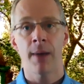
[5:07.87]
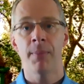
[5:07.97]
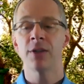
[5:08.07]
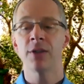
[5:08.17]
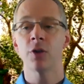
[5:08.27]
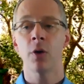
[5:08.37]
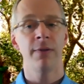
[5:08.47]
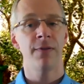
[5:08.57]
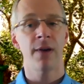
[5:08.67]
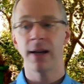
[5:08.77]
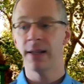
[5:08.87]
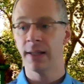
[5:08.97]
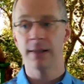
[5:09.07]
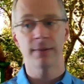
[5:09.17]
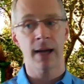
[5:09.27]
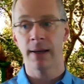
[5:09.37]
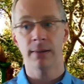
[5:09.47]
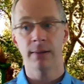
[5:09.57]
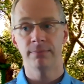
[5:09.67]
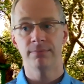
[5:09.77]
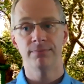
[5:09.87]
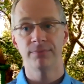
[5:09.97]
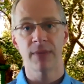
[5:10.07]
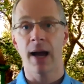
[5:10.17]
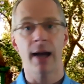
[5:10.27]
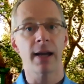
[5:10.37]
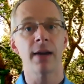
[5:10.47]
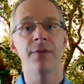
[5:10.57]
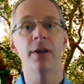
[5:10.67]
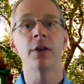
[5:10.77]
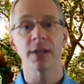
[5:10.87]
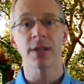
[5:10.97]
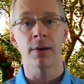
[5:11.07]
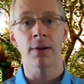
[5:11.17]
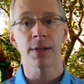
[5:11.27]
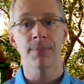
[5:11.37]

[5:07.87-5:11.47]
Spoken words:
And so he finds that I got to figure this out.